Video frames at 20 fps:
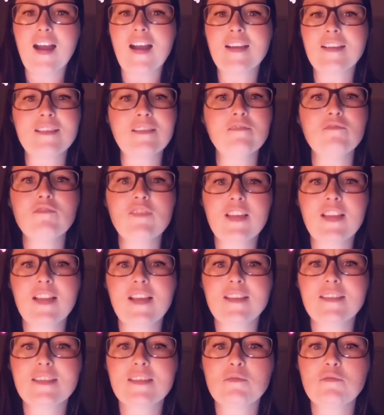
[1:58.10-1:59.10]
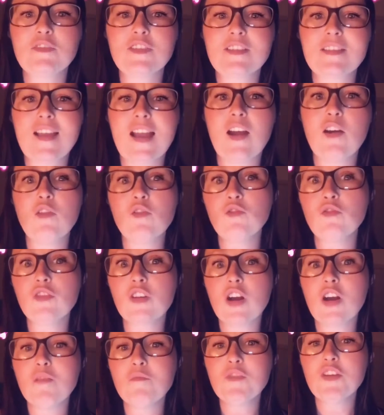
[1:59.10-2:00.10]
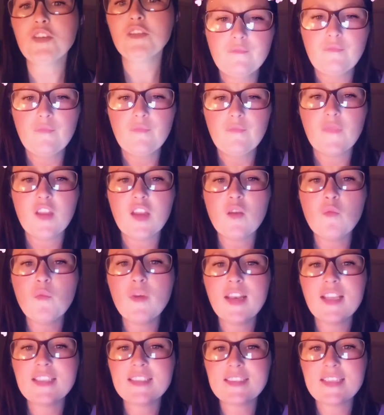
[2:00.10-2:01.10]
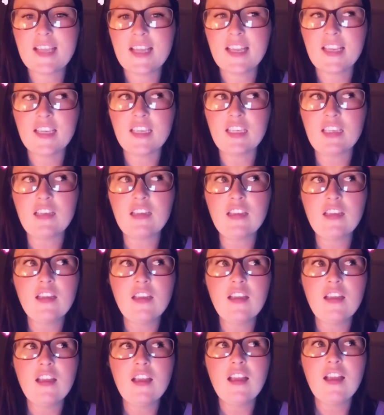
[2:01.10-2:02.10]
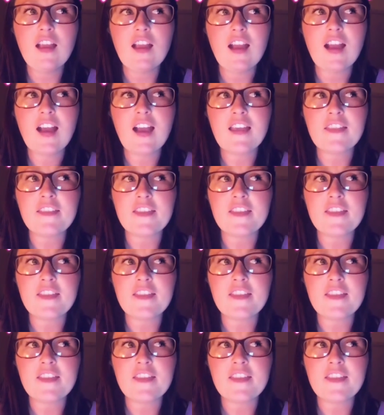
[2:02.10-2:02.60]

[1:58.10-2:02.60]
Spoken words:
I didn't realise it was that uncommon. And when I say I